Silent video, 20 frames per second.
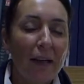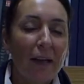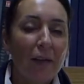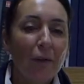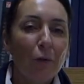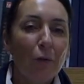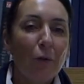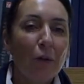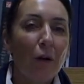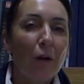
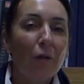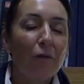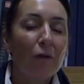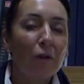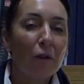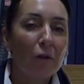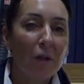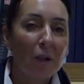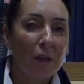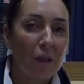and we are
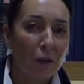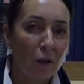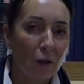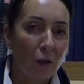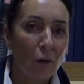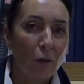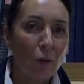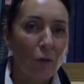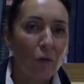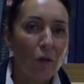very
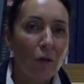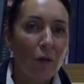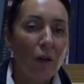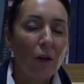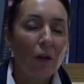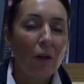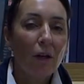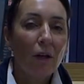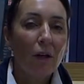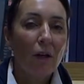close
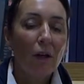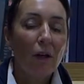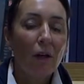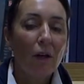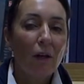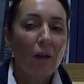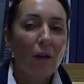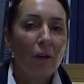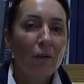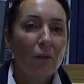
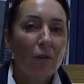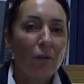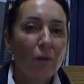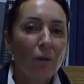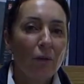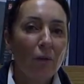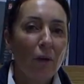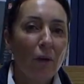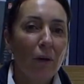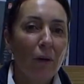
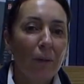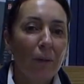to